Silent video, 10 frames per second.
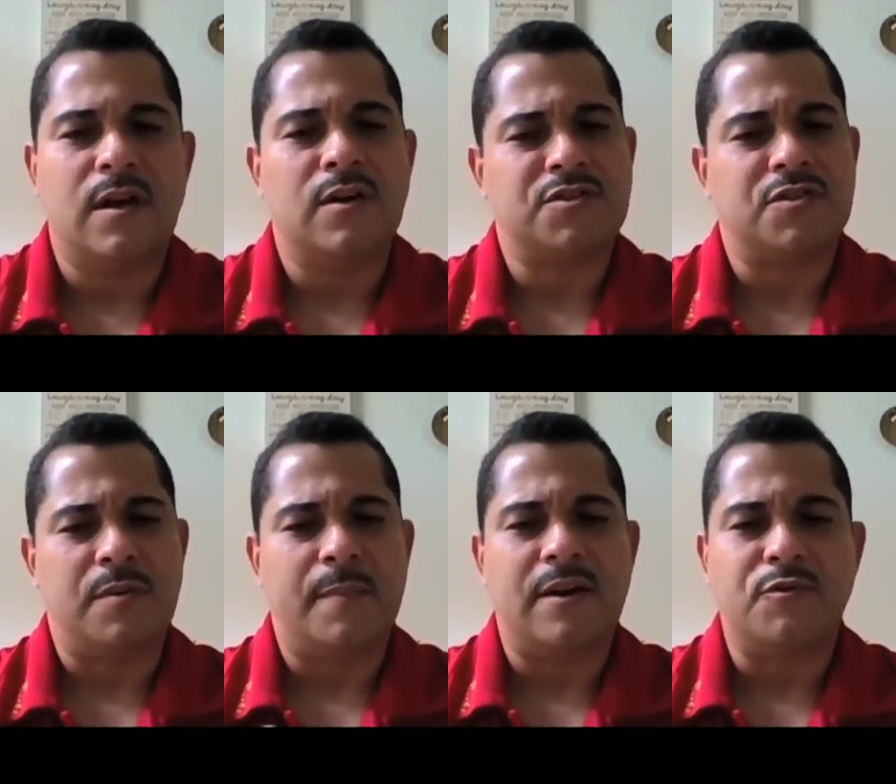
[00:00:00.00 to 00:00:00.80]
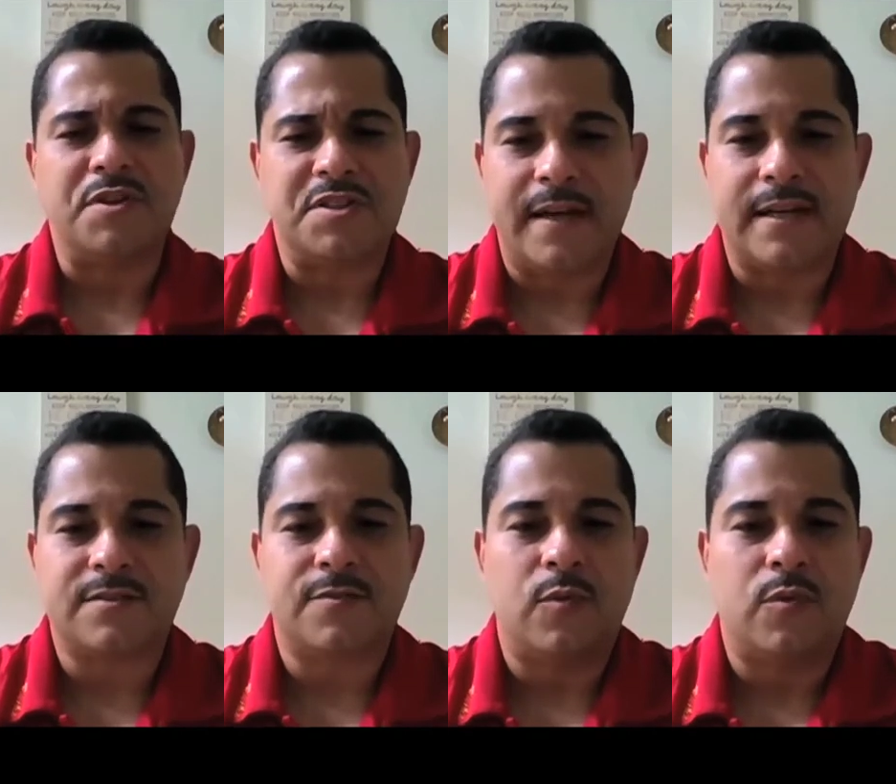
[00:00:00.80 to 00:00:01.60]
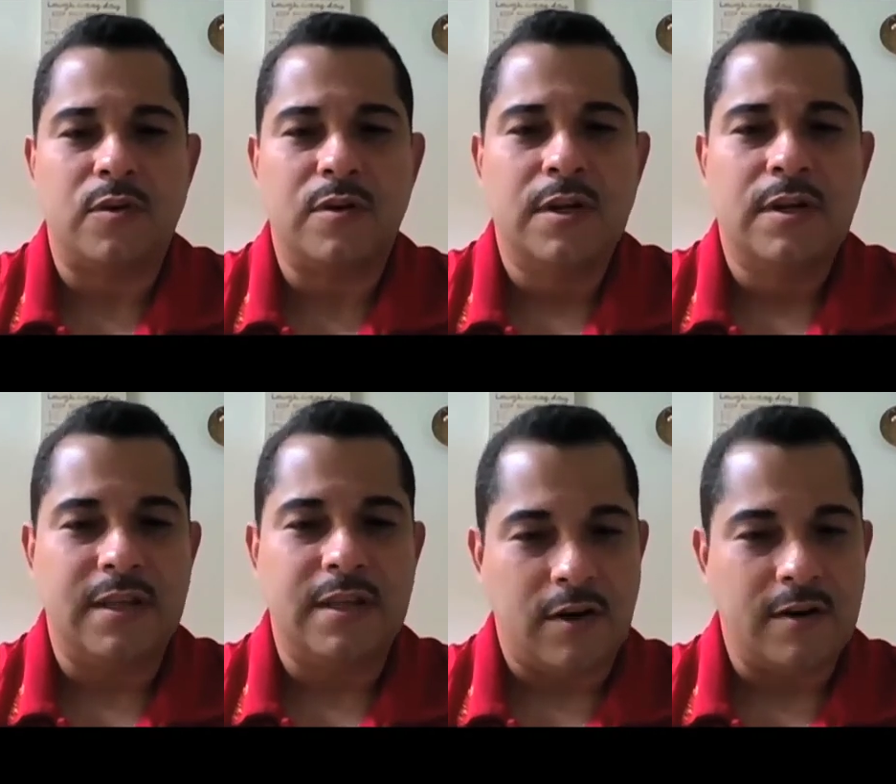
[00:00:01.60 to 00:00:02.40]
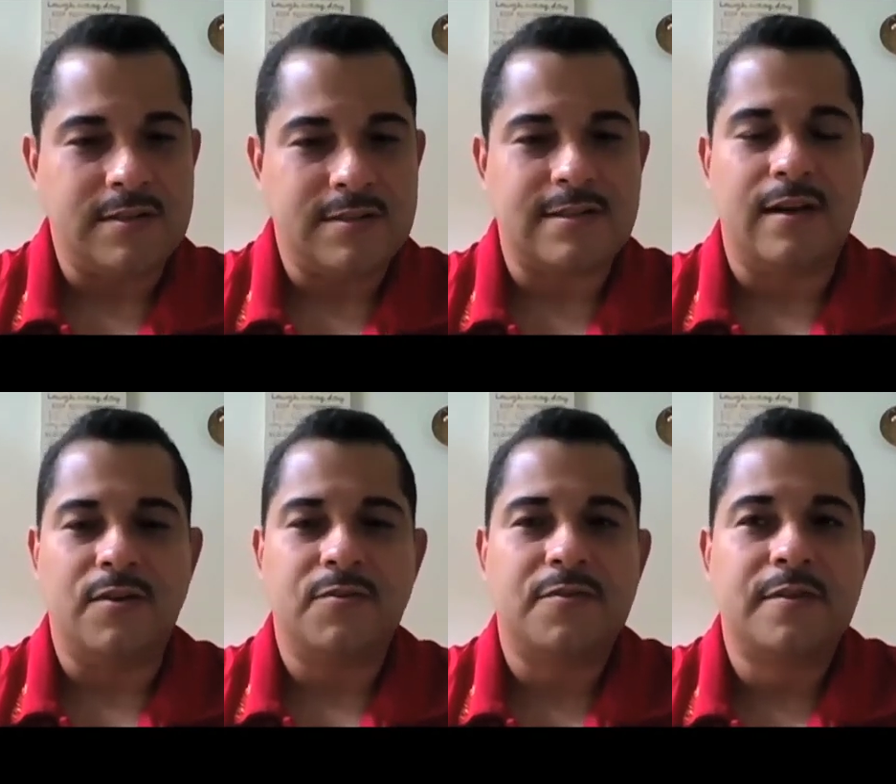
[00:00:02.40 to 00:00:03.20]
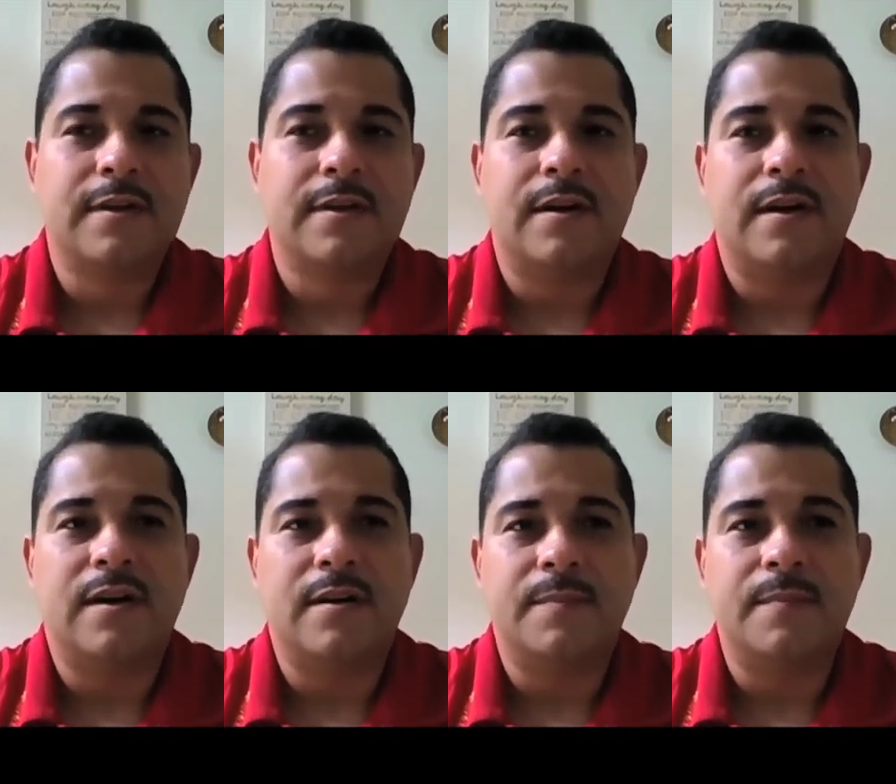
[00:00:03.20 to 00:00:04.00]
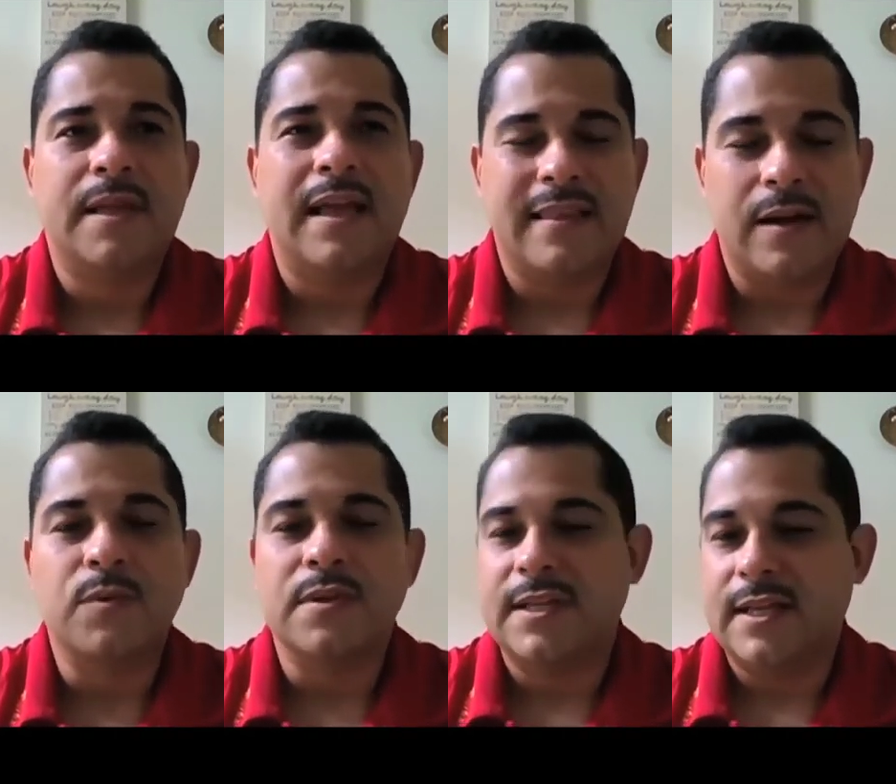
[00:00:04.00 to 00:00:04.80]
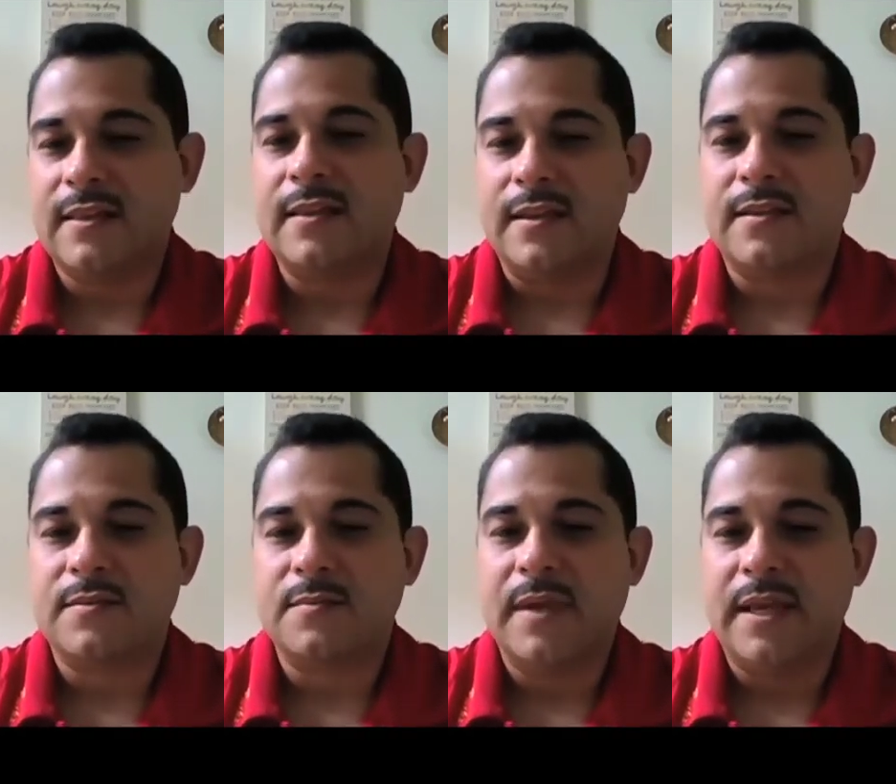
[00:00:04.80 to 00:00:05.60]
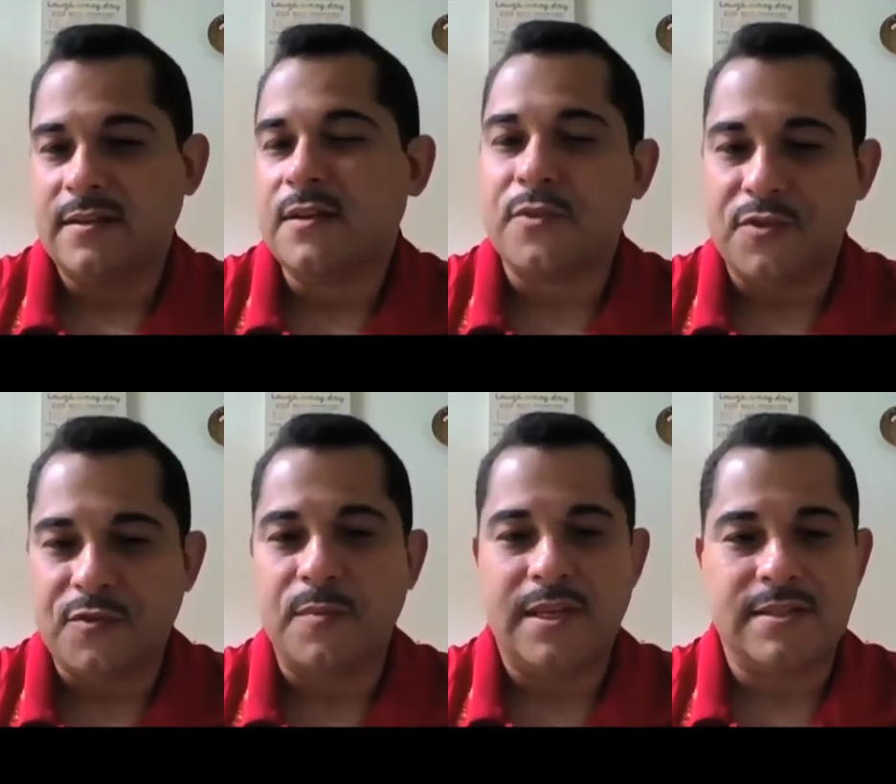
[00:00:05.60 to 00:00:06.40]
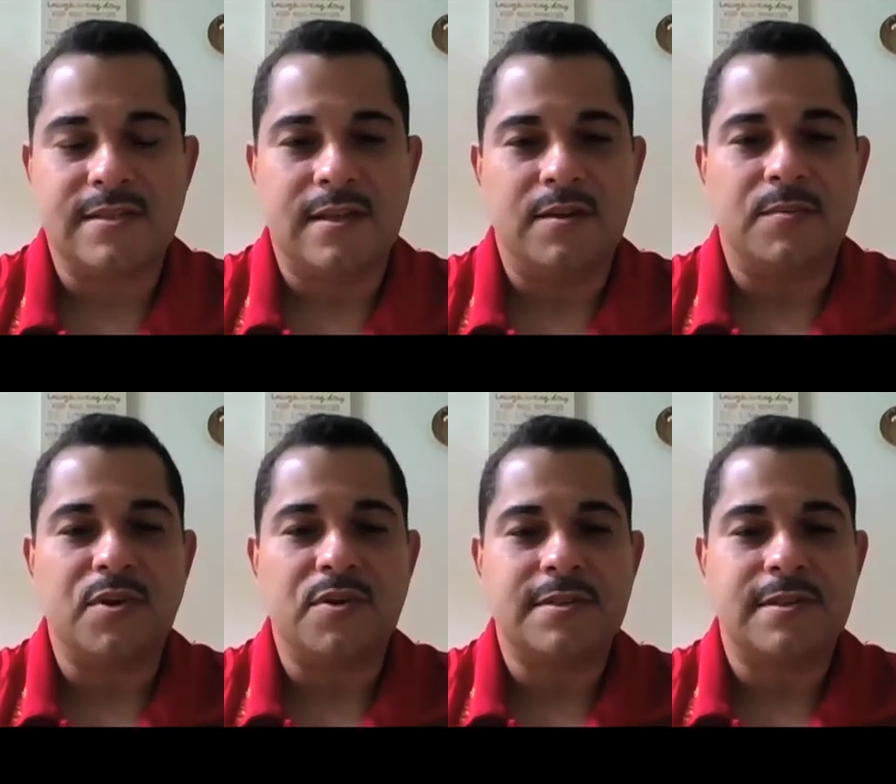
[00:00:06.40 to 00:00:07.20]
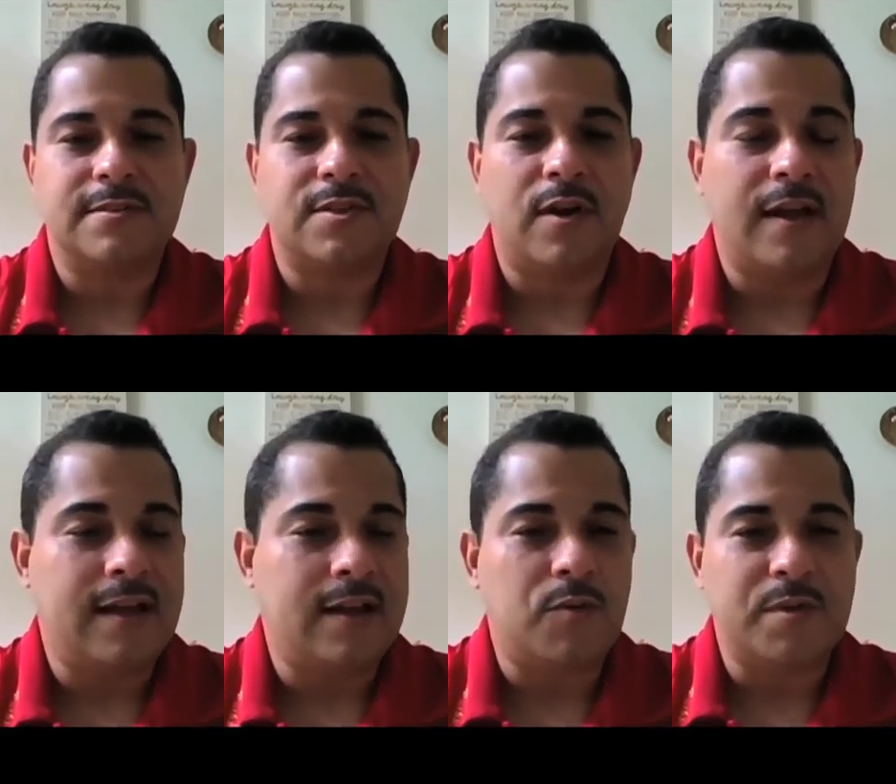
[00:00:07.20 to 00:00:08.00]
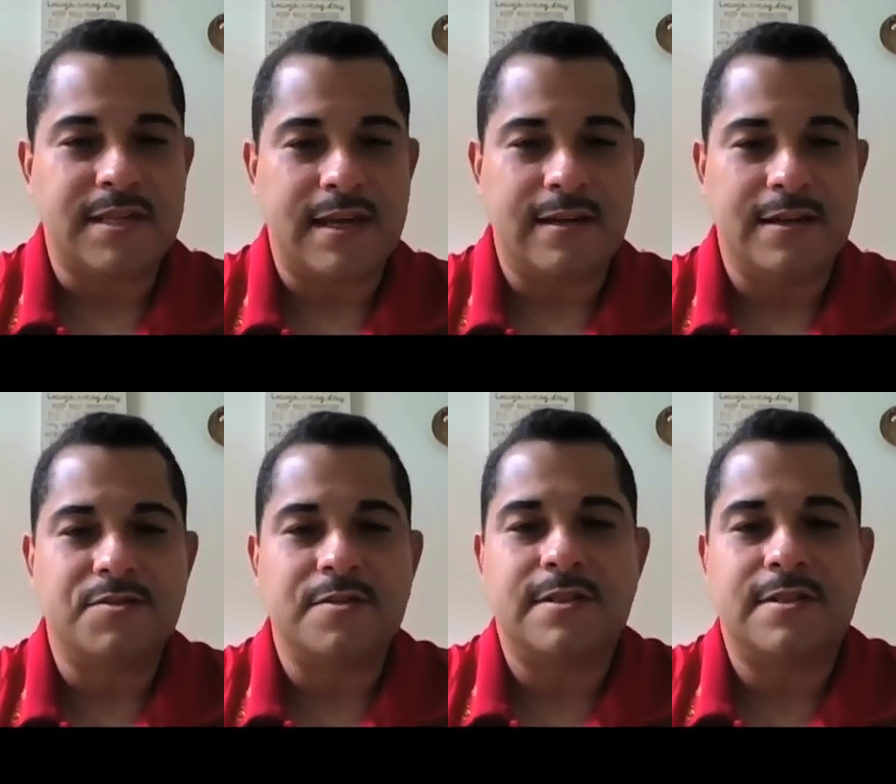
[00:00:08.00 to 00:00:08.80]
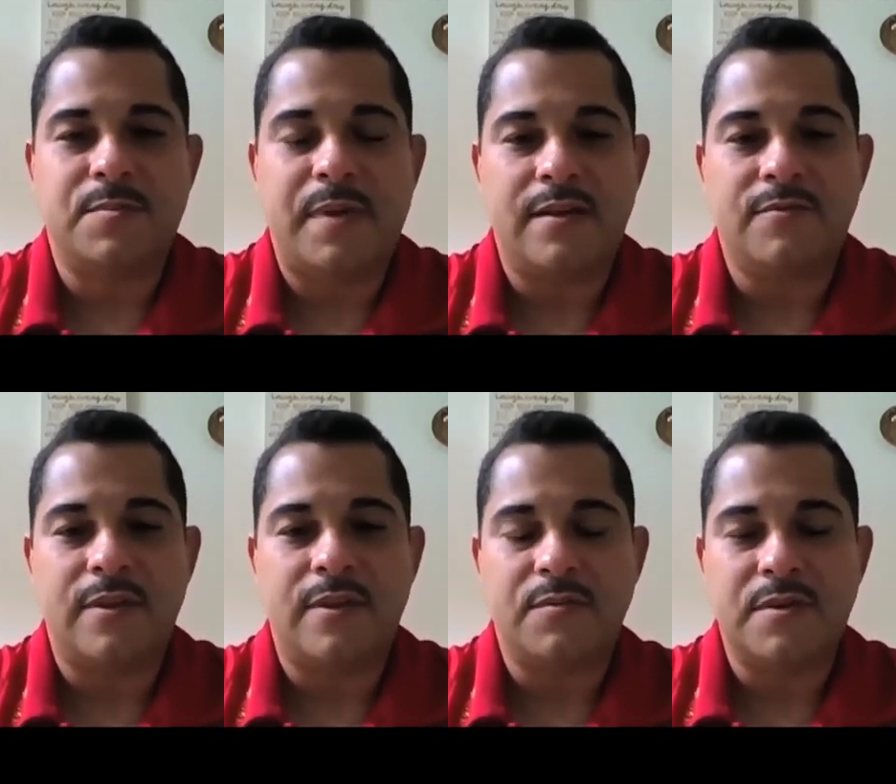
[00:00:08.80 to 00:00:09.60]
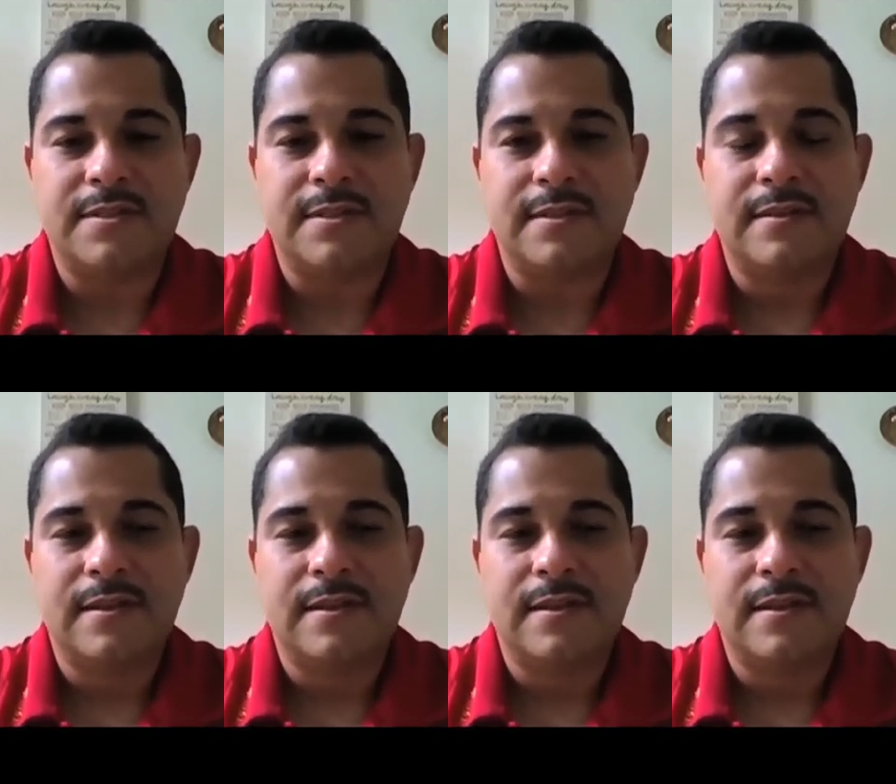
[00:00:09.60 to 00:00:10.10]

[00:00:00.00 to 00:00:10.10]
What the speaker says: certain amount of respect for the art itself. And that really, I think, made a difference for me as a young person. So I had always had an interest in Japan for that reason.